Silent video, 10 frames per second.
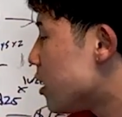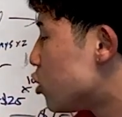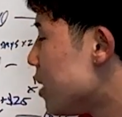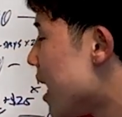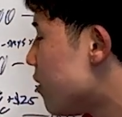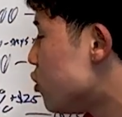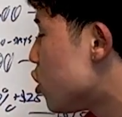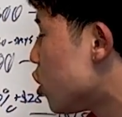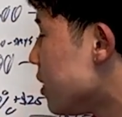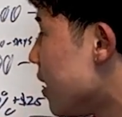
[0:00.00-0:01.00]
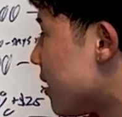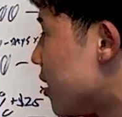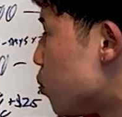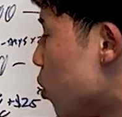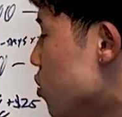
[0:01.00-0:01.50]
Because you currently at
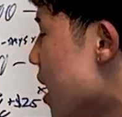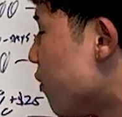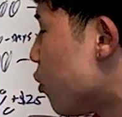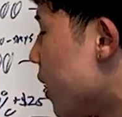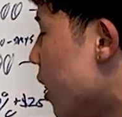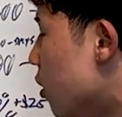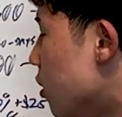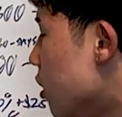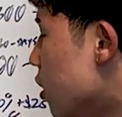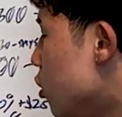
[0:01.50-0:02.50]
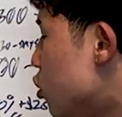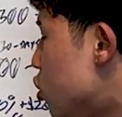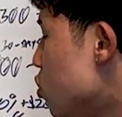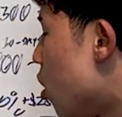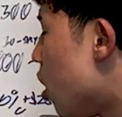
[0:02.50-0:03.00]
this point you have around
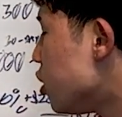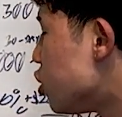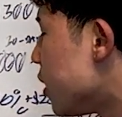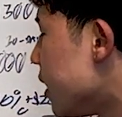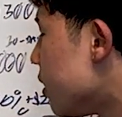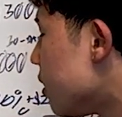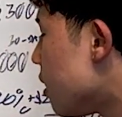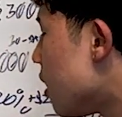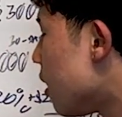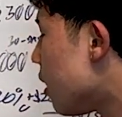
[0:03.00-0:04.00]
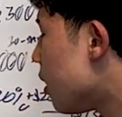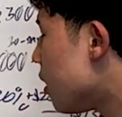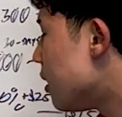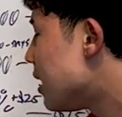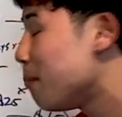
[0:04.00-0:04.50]
200. And
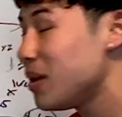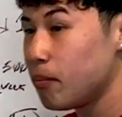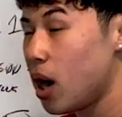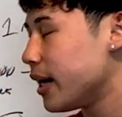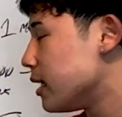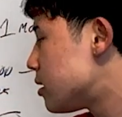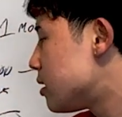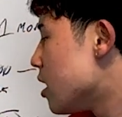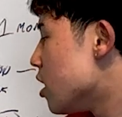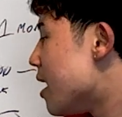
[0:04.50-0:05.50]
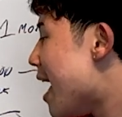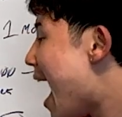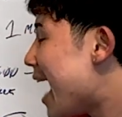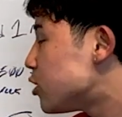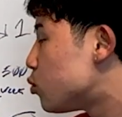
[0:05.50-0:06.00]
I'm being modest.
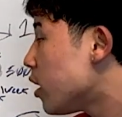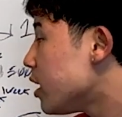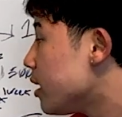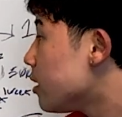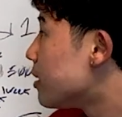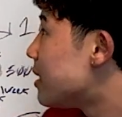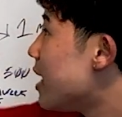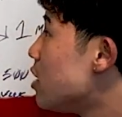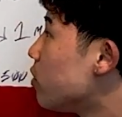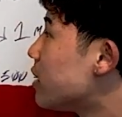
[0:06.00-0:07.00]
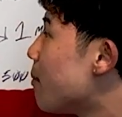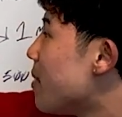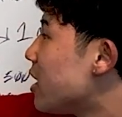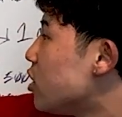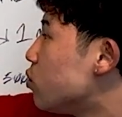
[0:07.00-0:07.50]
Ads running that
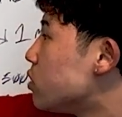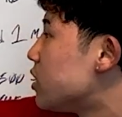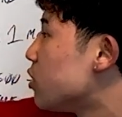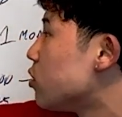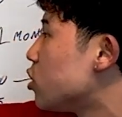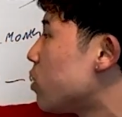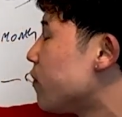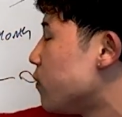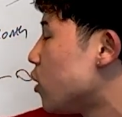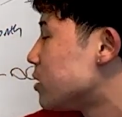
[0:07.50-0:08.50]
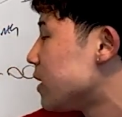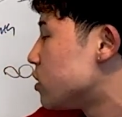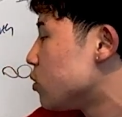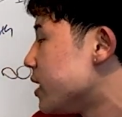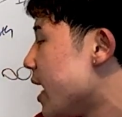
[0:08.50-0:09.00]
making you $0 to $25 every
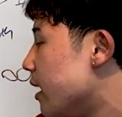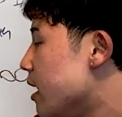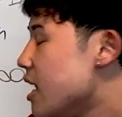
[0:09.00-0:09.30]
single day.